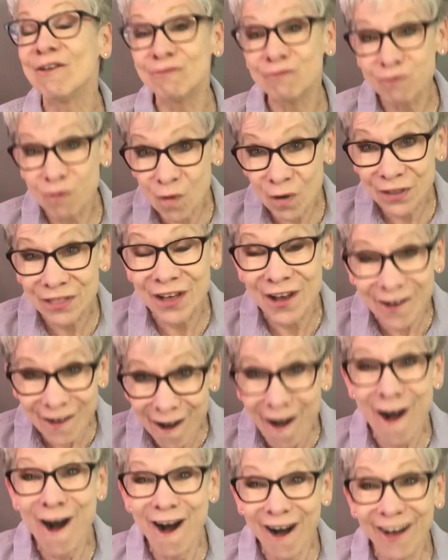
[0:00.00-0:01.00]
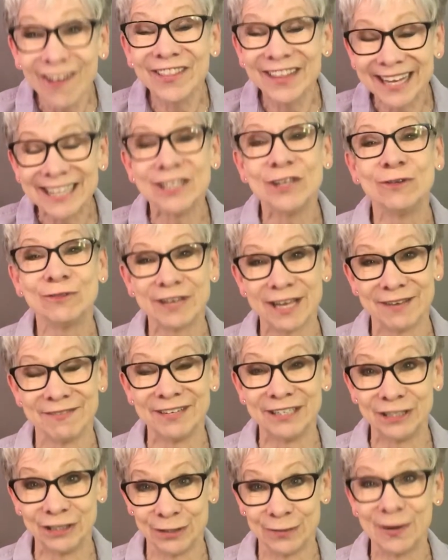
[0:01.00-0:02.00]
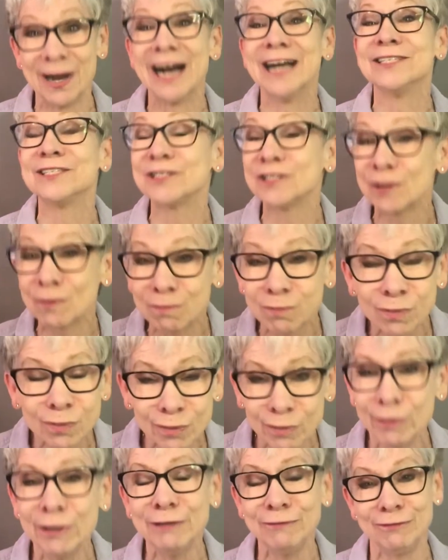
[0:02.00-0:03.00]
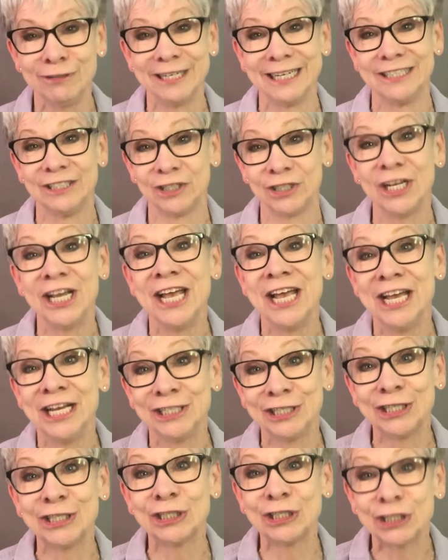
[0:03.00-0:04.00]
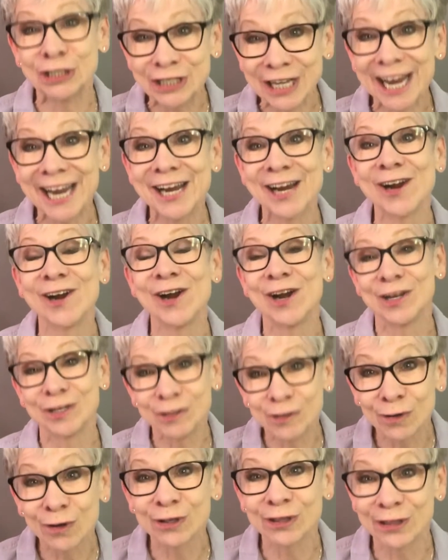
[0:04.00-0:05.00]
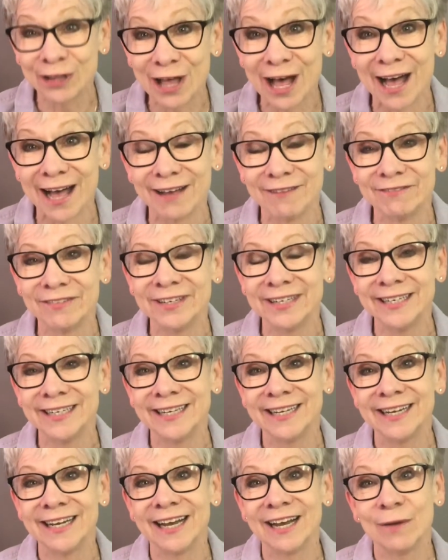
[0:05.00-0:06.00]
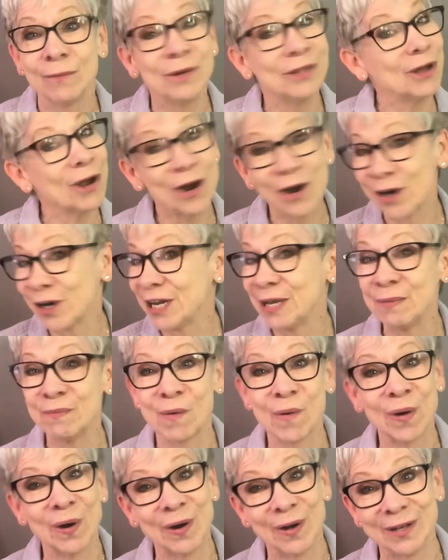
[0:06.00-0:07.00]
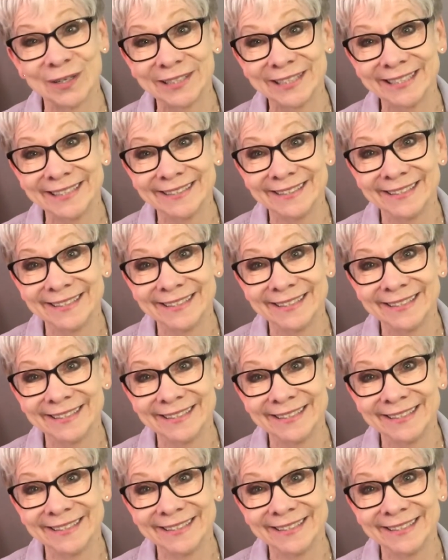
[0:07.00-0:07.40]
for the call that you've given to us, the privilege to share your love with a hurting world."